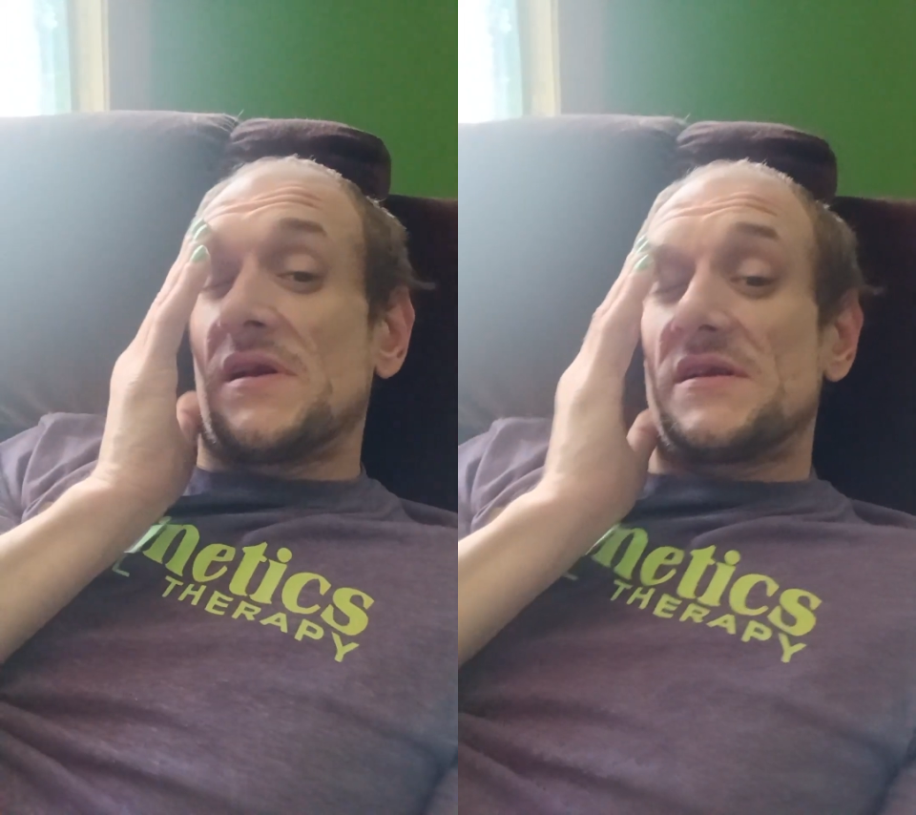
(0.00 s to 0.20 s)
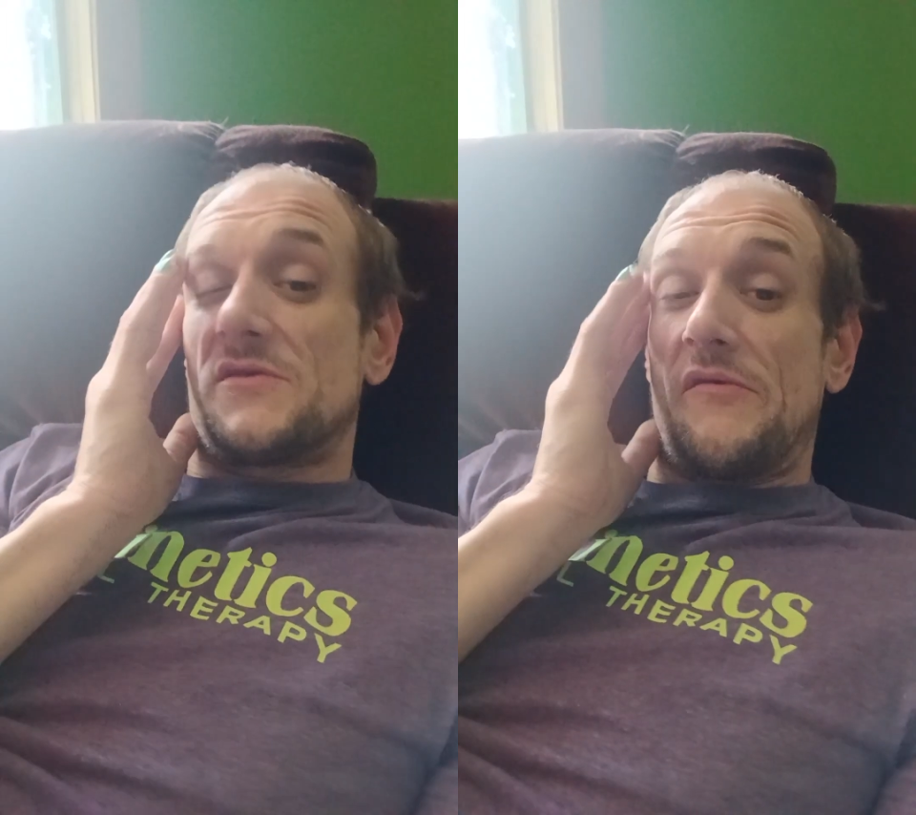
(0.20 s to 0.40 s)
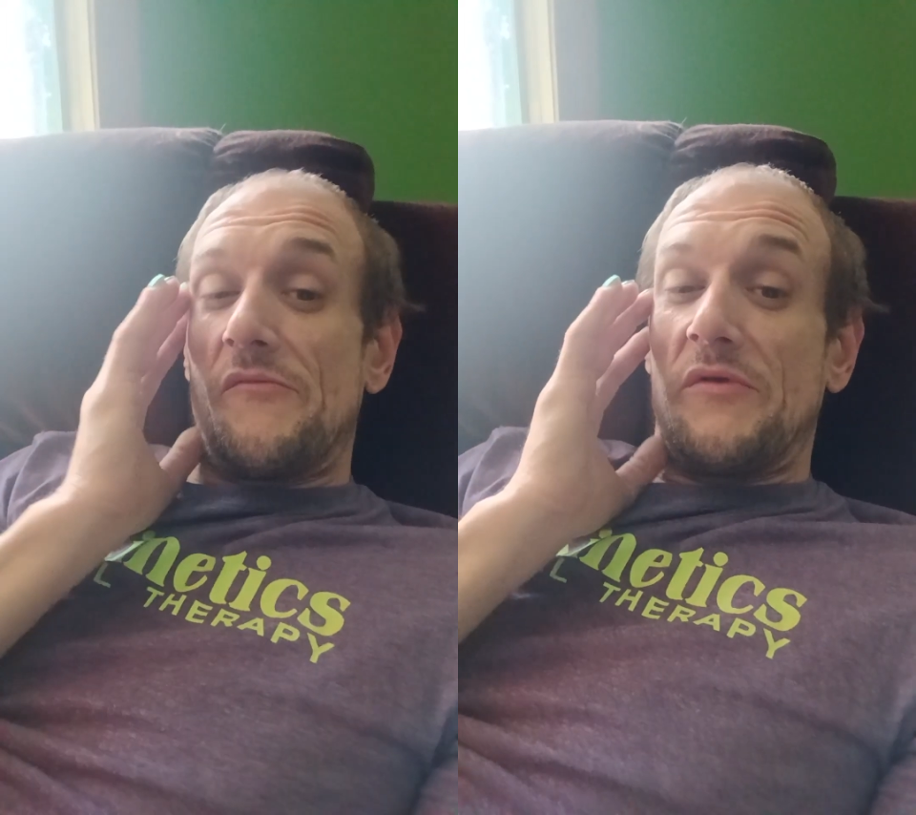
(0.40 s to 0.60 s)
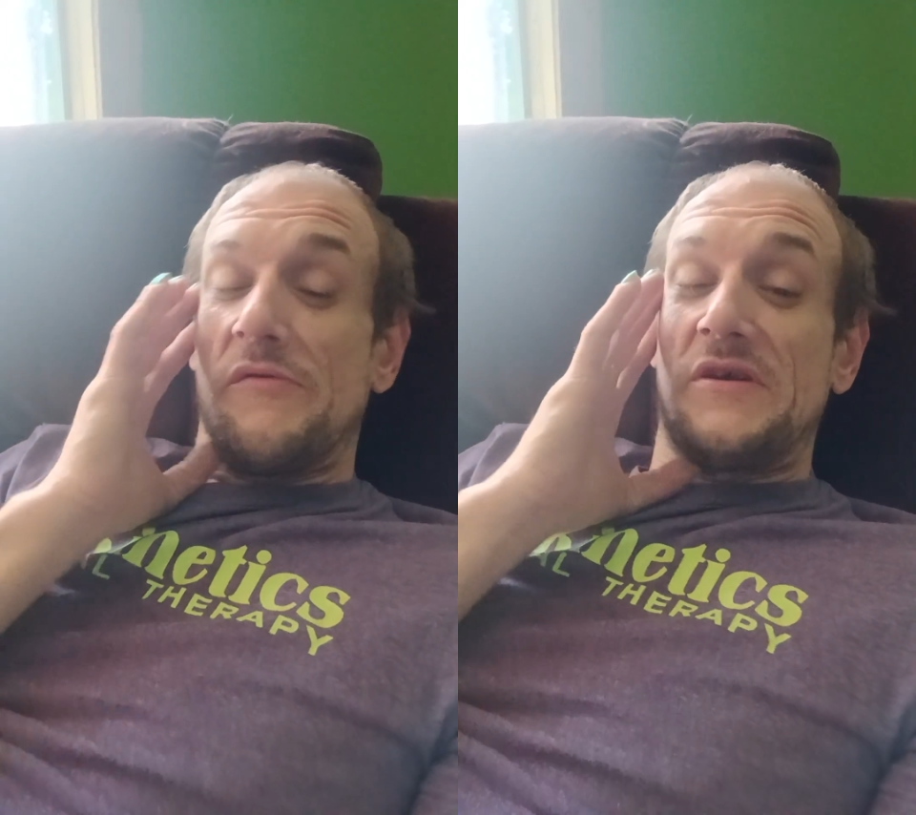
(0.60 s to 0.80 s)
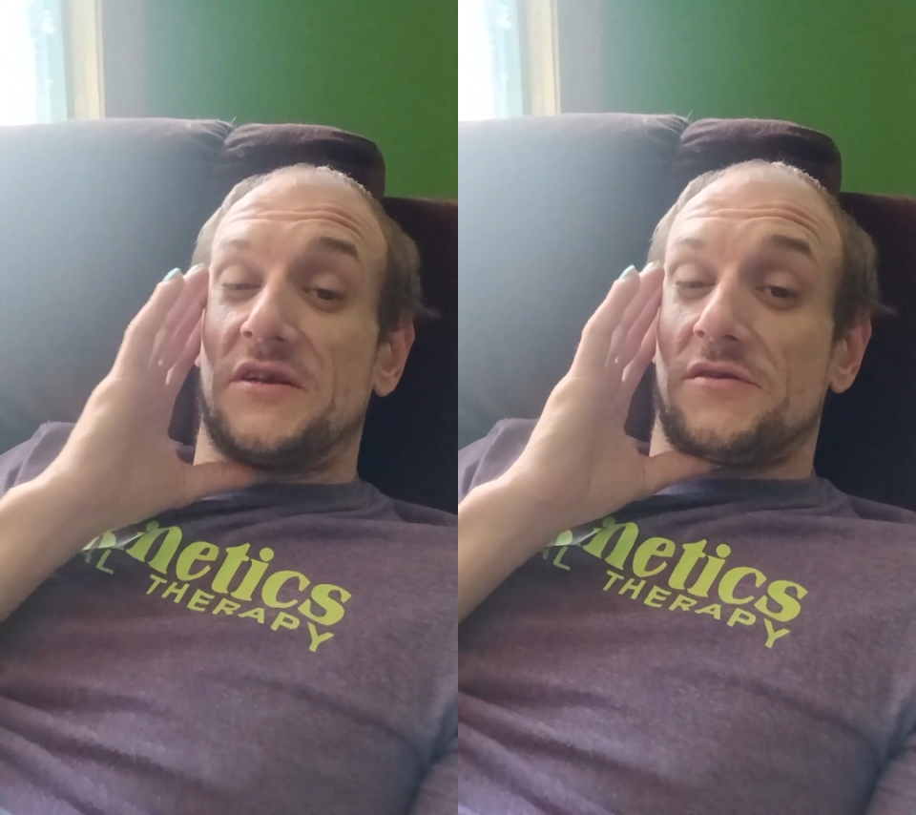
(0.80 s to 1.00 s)
There's some
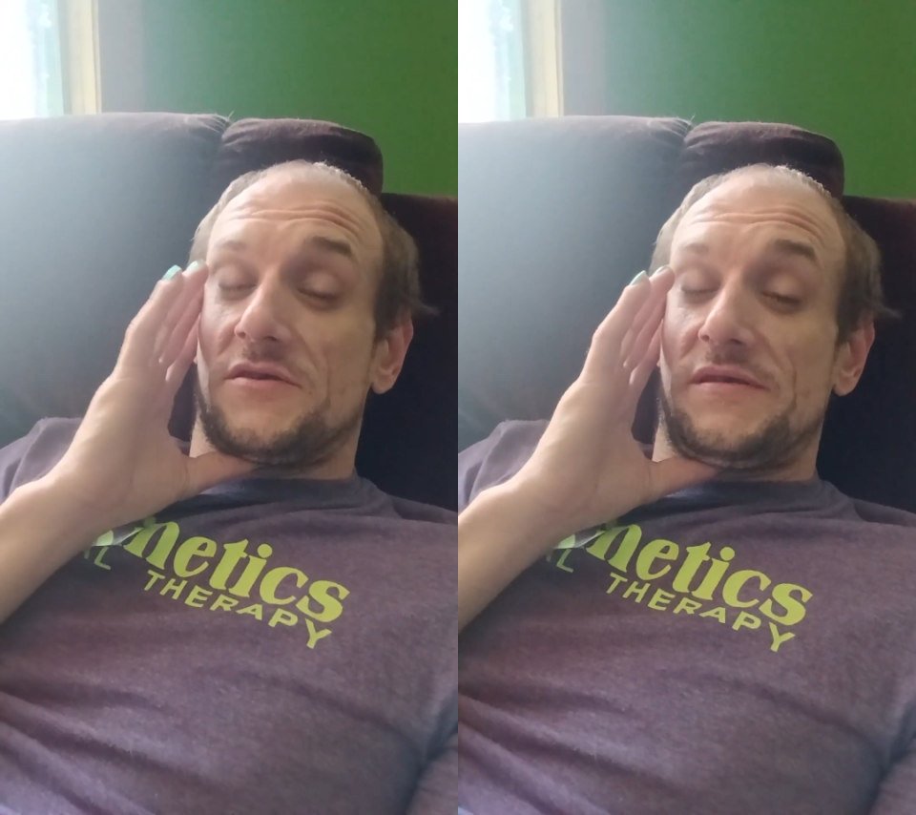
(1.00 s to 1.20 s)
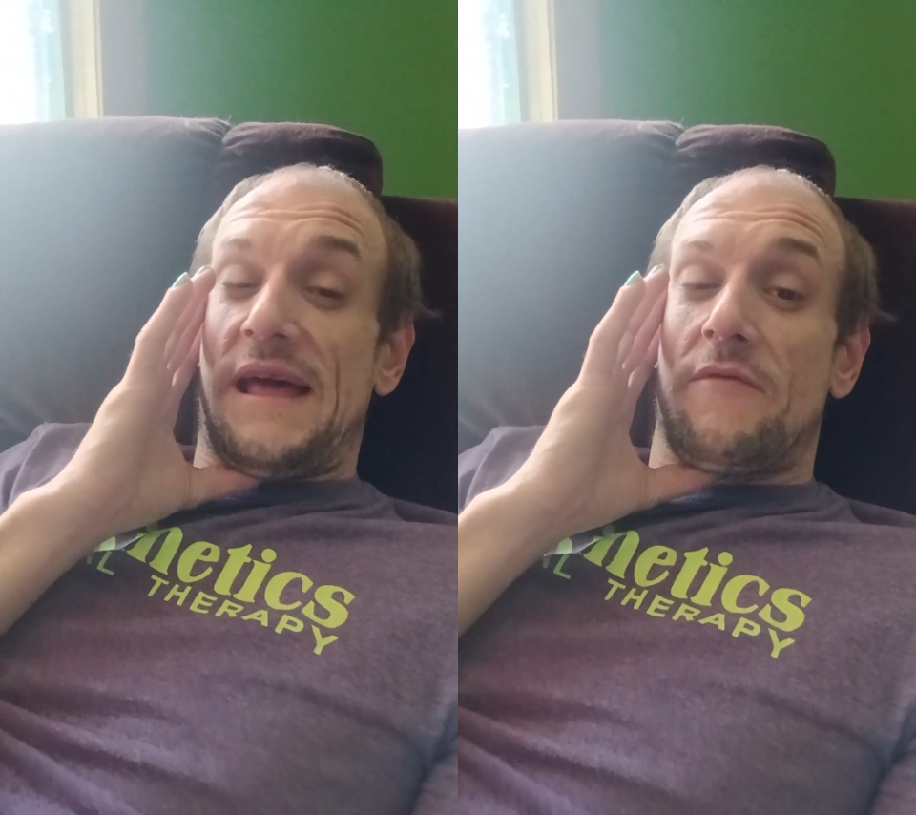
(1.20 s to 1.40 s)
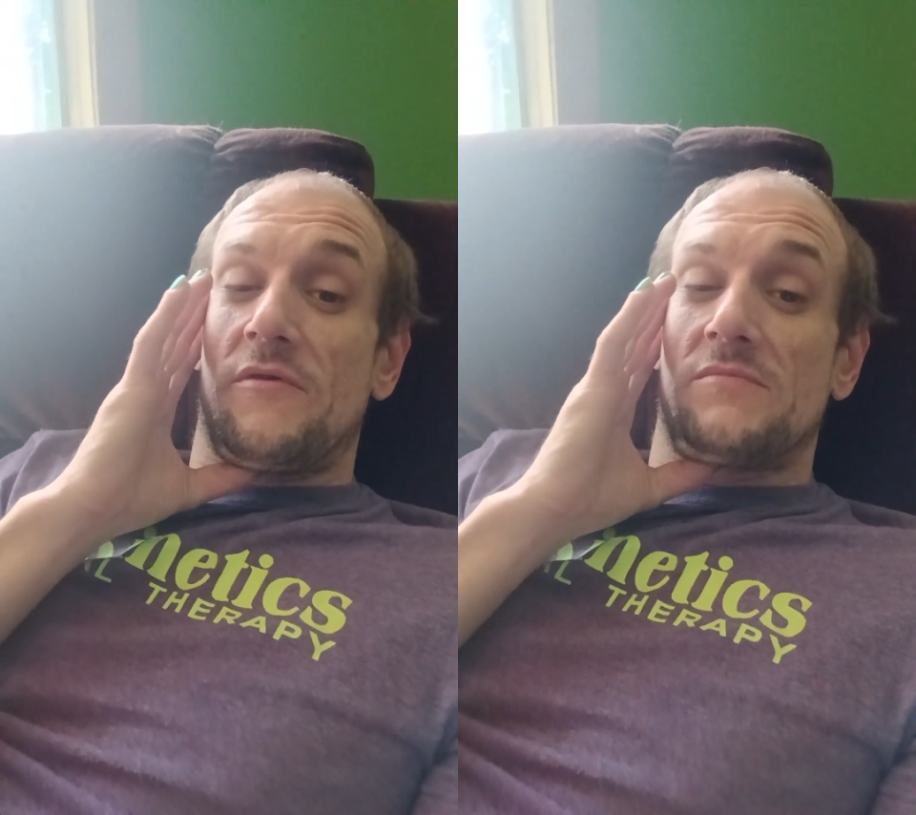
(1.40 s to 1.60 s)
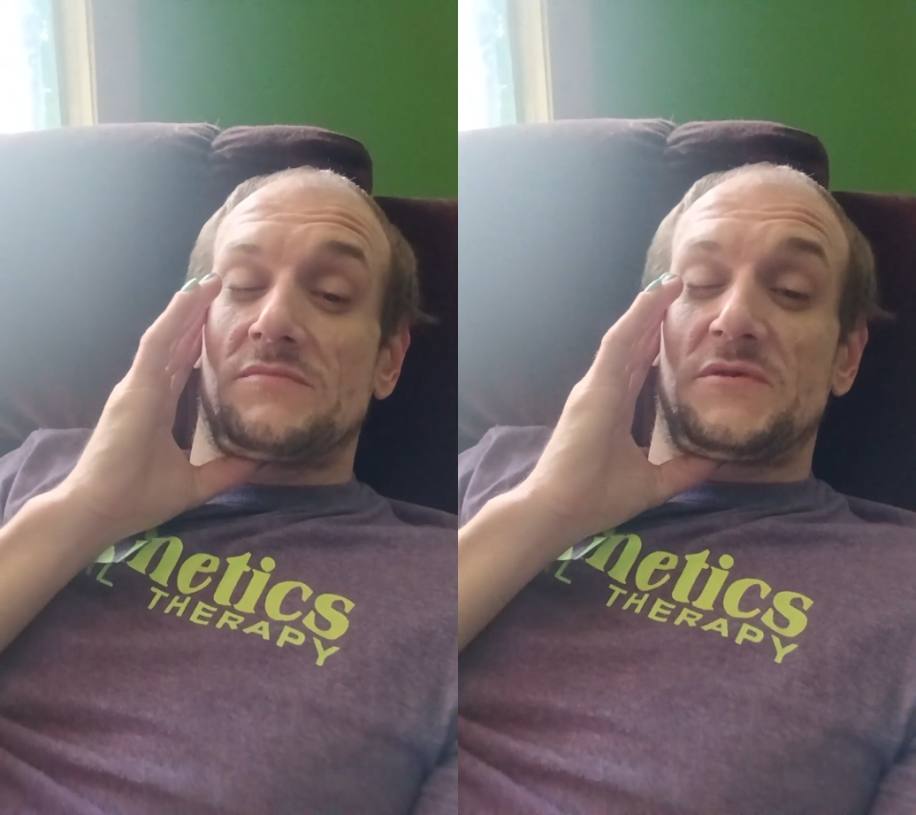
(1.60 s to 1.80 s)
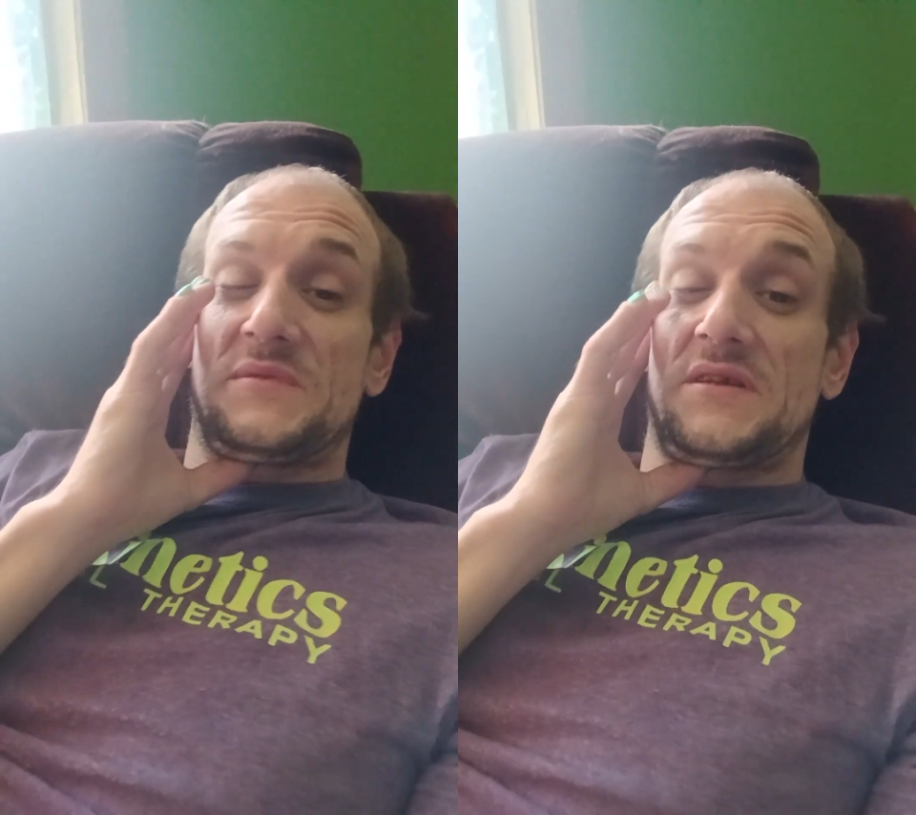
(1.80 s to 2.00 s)
research that one
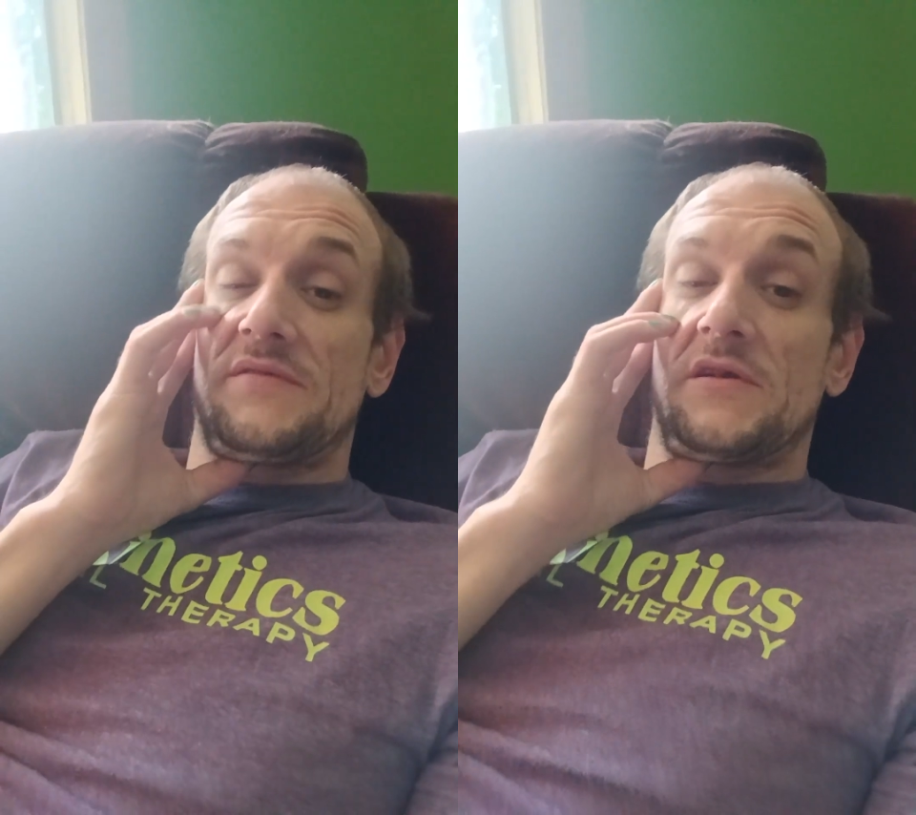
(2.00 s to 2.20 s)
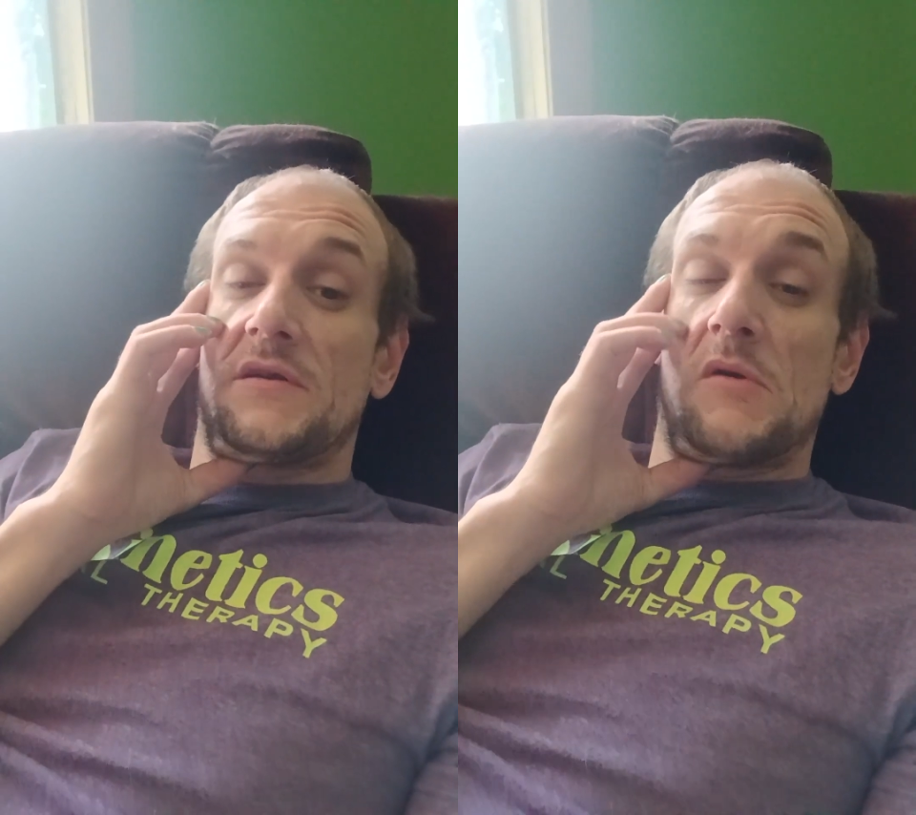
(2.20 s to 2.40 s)
specifically,